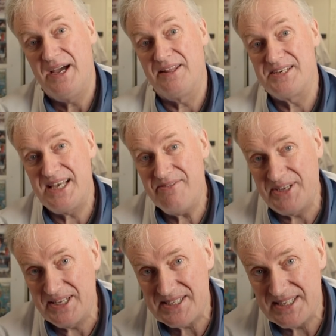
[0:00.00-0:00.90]
And there's
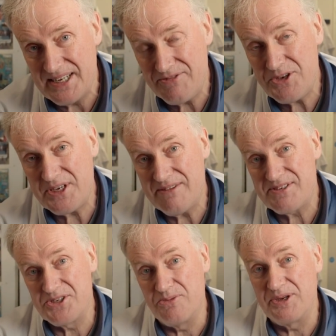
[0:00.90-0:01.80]
evidence that if you give
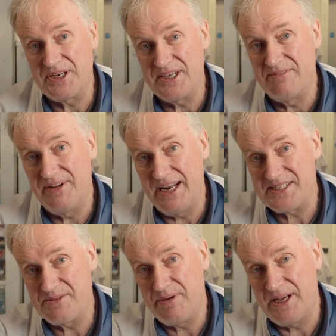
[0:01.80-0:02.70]
someone
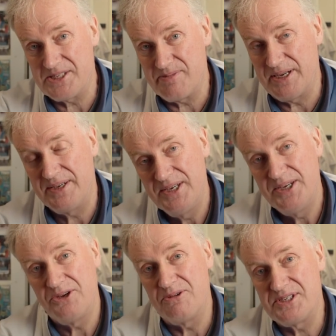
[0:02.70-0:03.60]
convalescent plasma
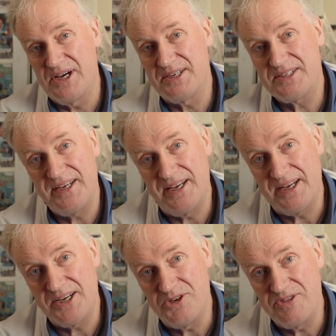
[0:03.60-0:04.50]
who's got uh,
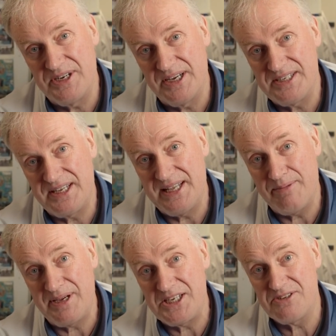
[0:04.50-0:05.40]
COVID-19, that
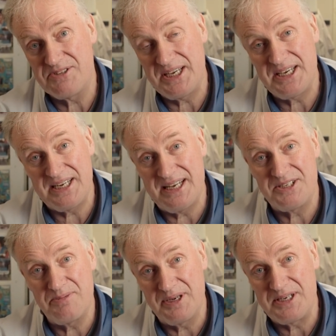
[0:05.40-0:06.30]
means you've taken
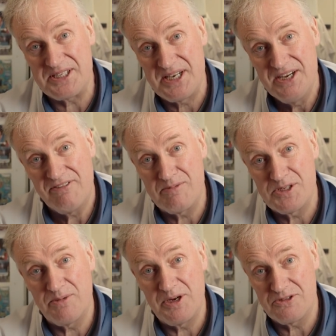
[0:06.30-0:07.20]
antibodies from
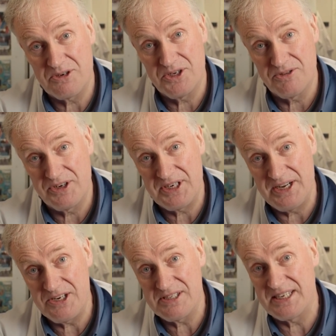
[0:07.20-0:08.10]
someone who's recovered
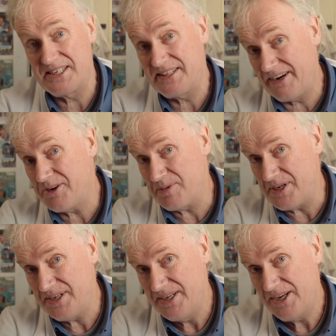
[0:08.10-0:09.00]
and use that as a therapy,
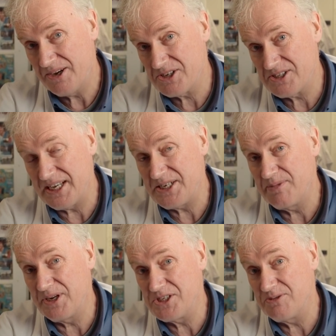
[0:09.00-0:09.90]
because of course
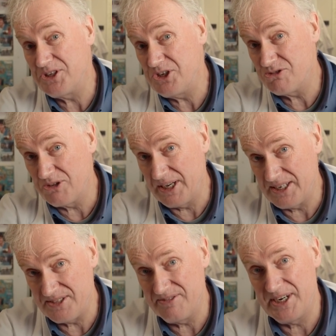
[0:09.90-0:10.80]
antibodies will
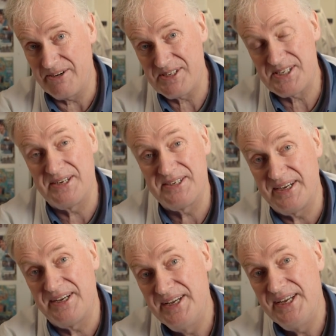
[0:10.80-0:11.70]
neutralize the virus and
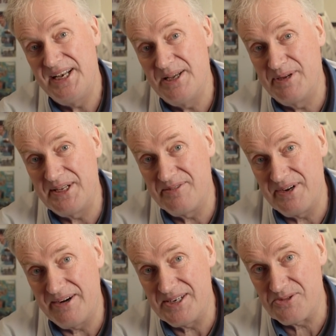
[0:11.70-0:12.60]
uh, limit it in
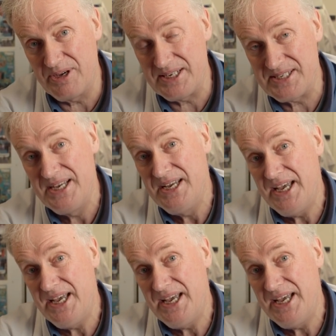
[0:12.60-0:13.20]
various ways.